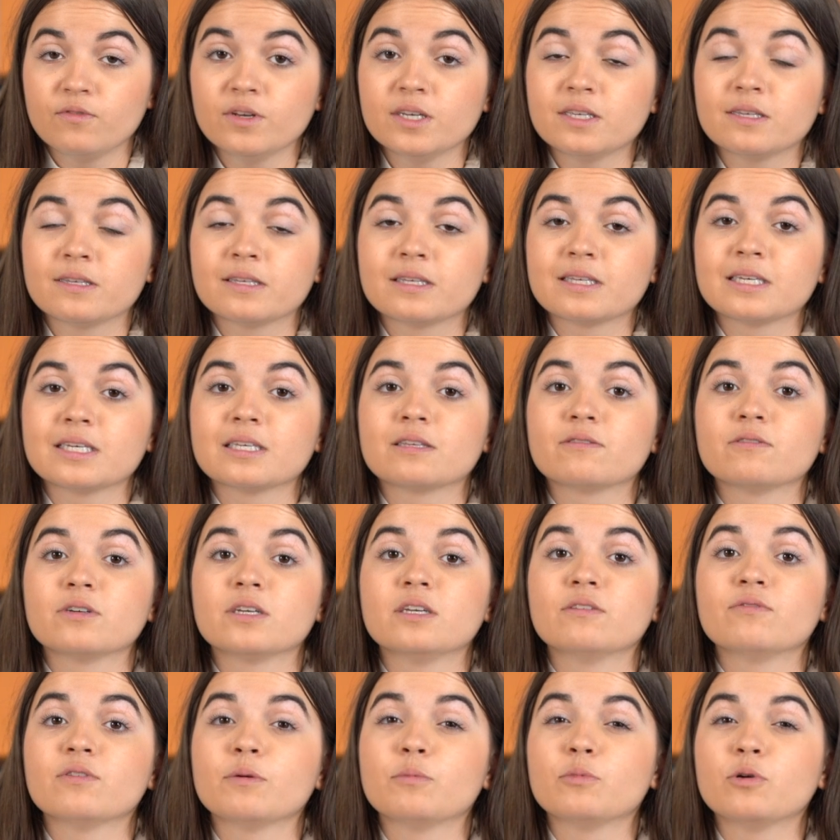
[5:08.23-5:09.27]
This is a
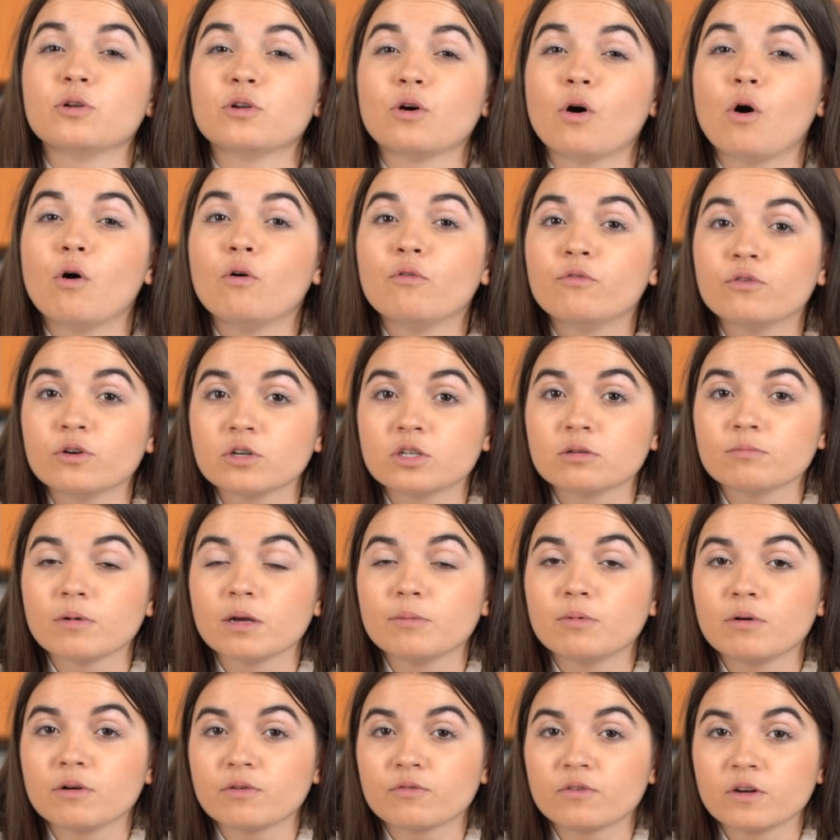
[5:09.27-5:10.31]
gift I'm gonna offer to
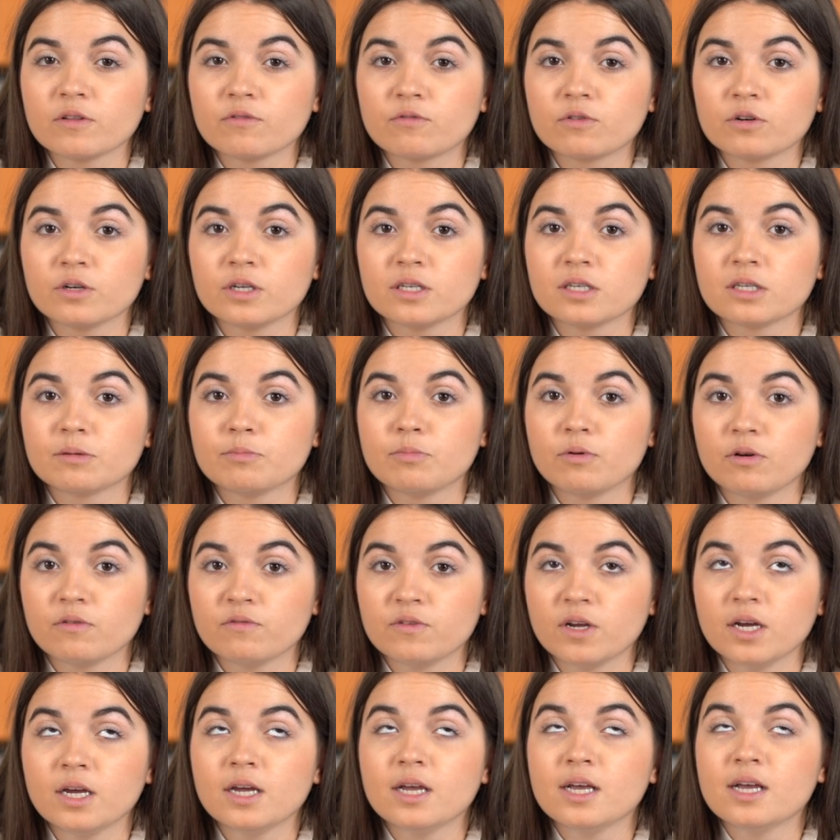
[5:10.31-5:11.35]
my boyfriend for his
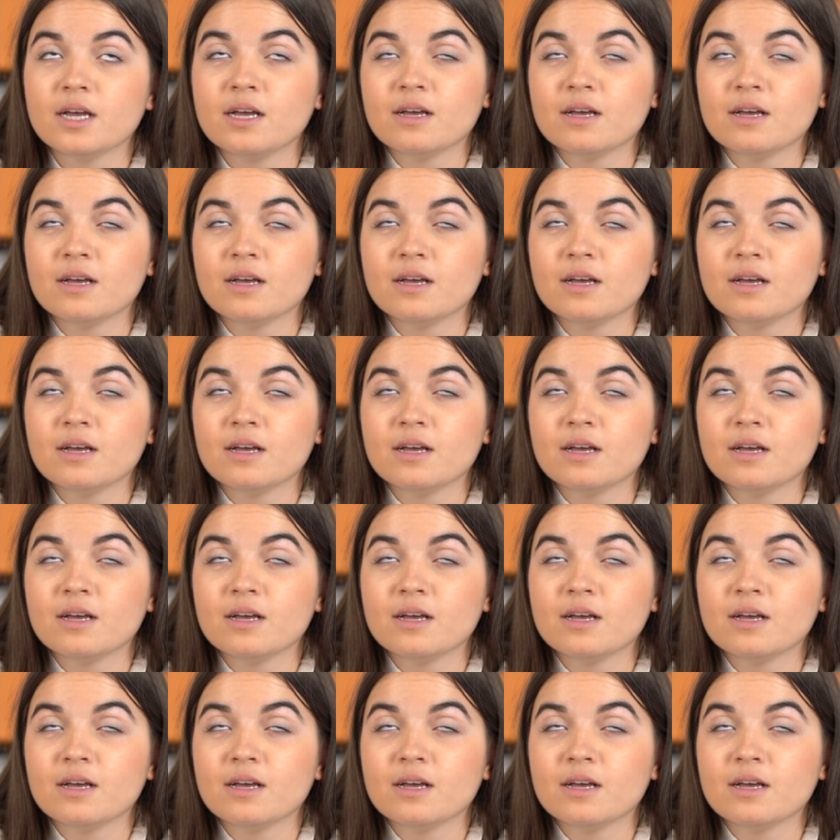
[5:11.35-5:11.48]
birthday.